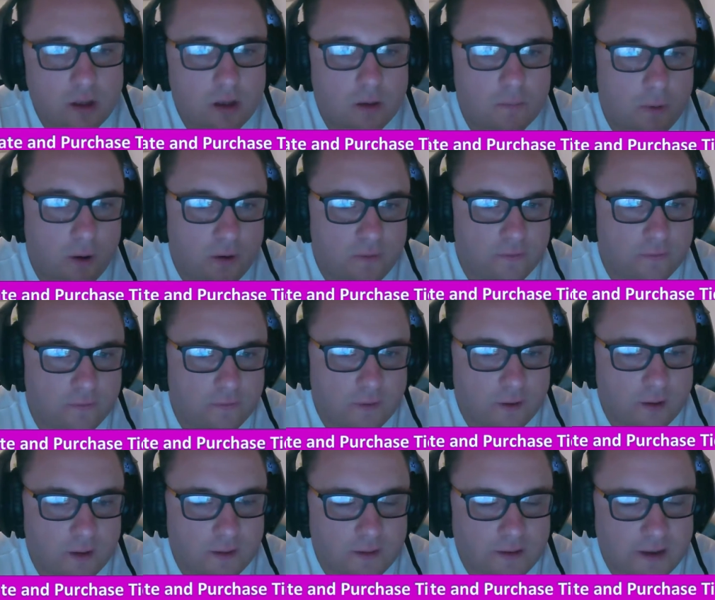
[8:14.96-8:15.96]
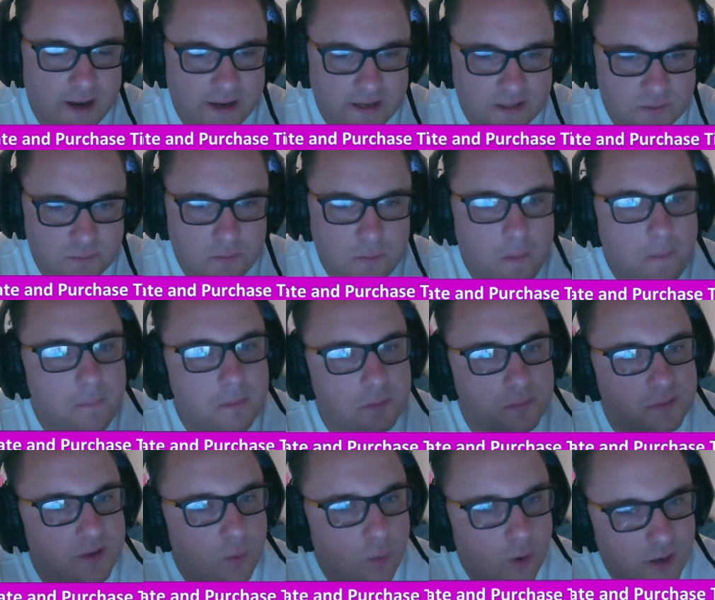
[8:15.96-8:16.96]
Both of the ladies are
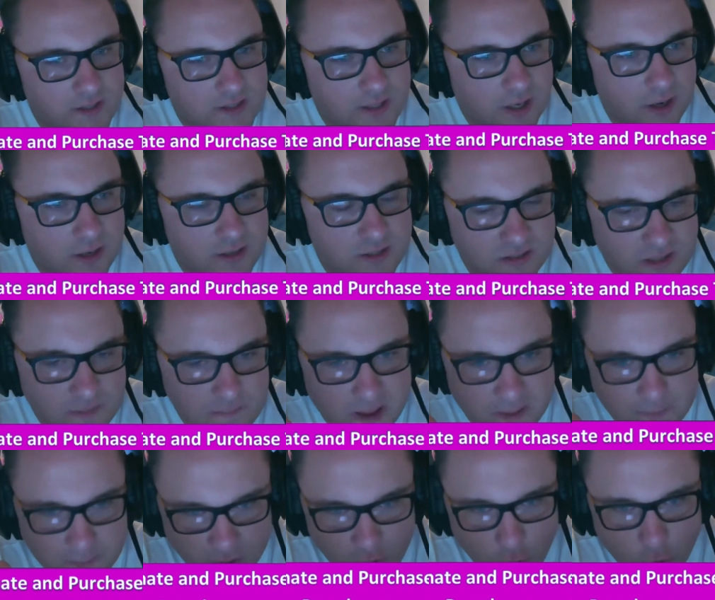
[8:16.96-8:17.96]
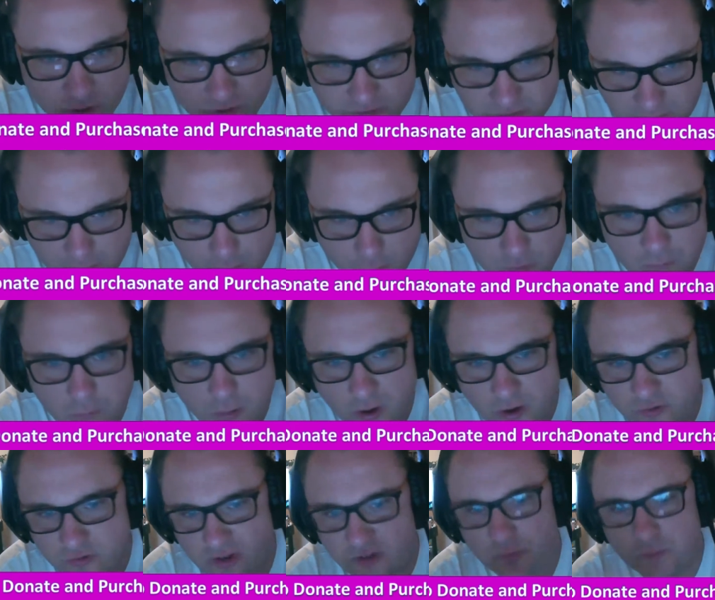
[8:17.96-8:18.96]
probably quite tired, so there may be an honesty box
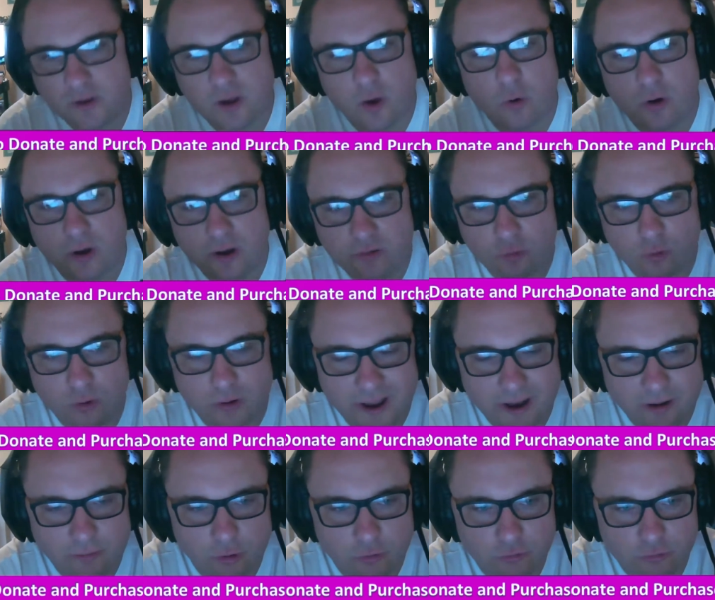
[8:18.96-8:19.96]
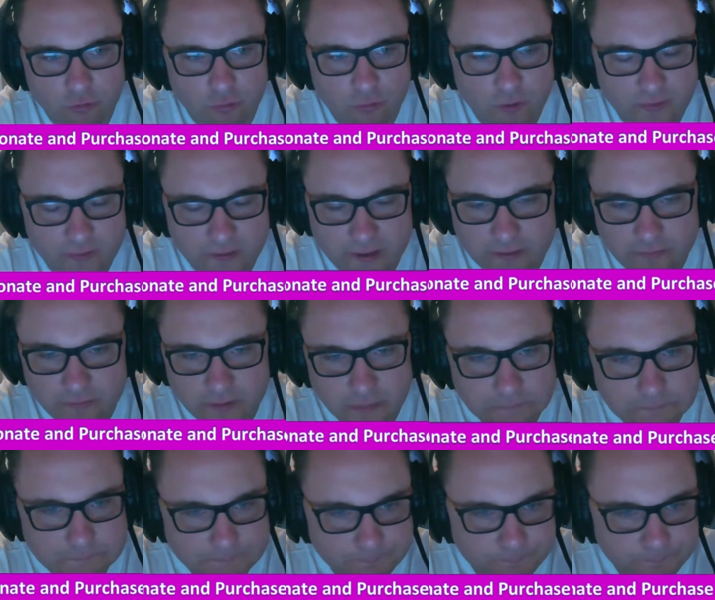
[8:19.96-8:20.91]
policy as we go on sort of later on throughout the evening.